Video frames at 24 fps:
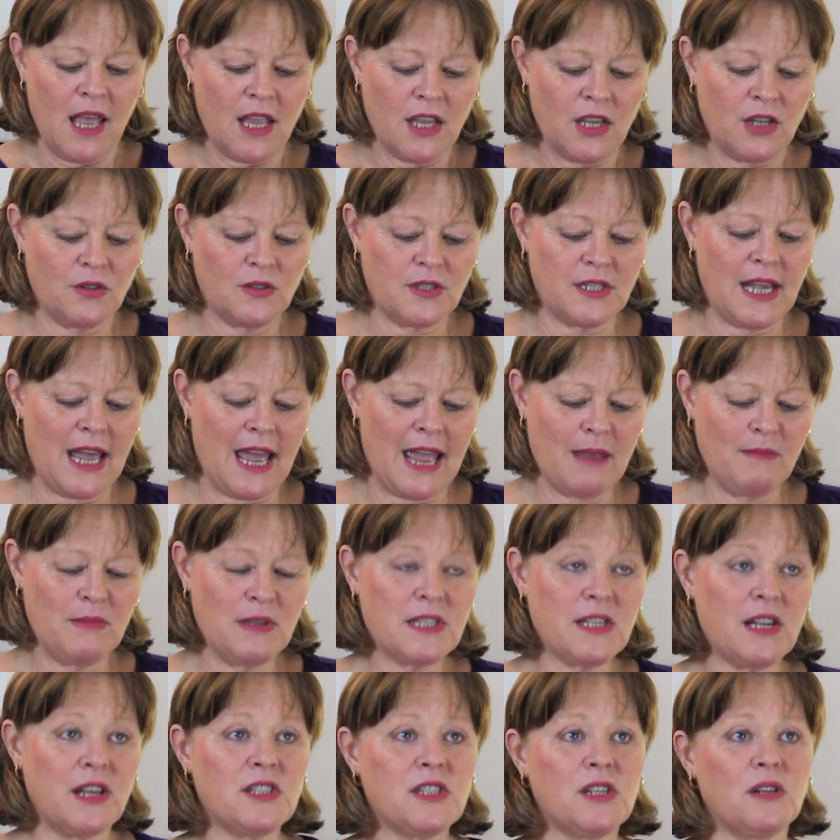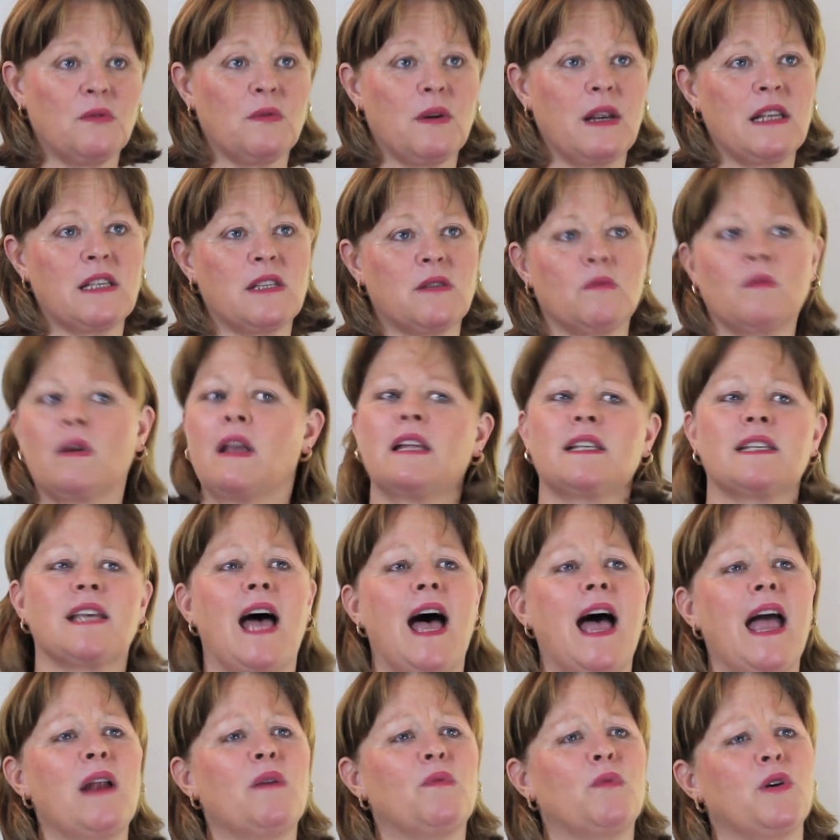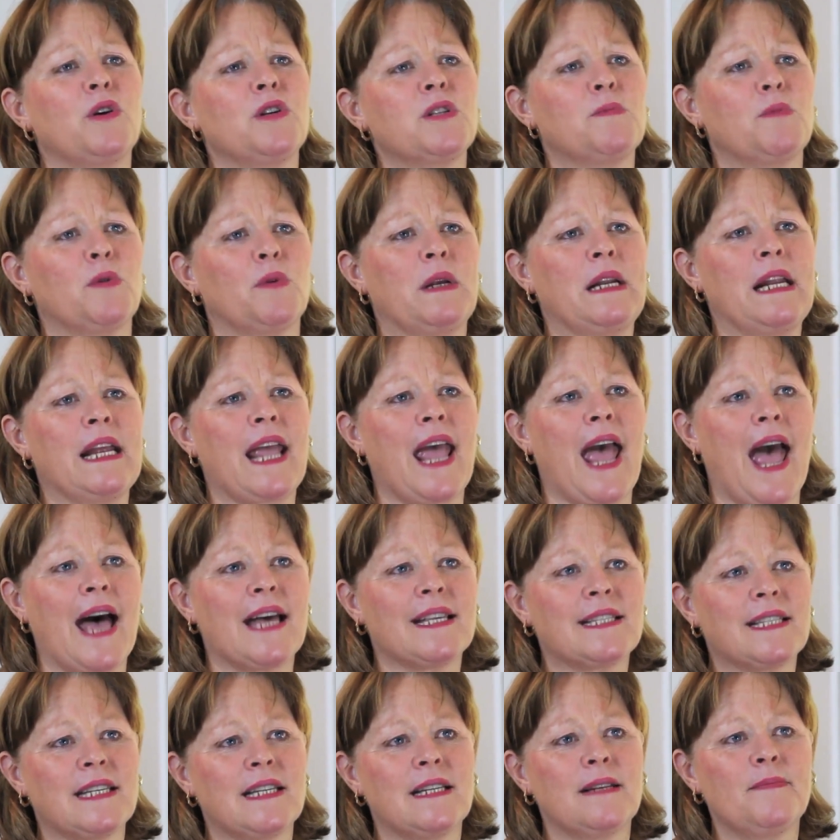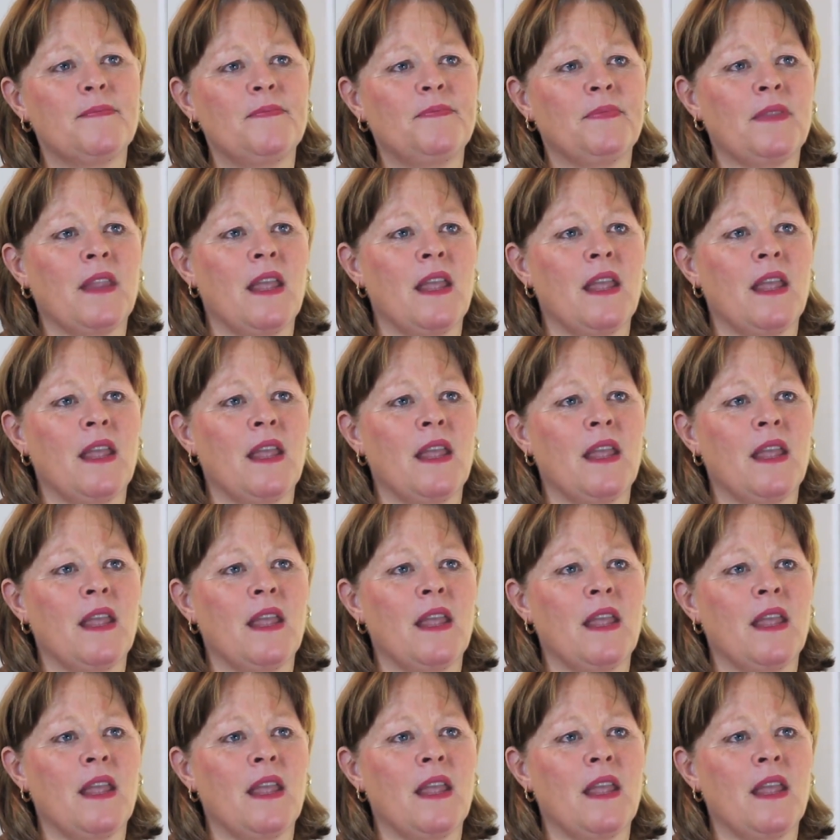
Thyme is also, it's high in rosmarinic acid.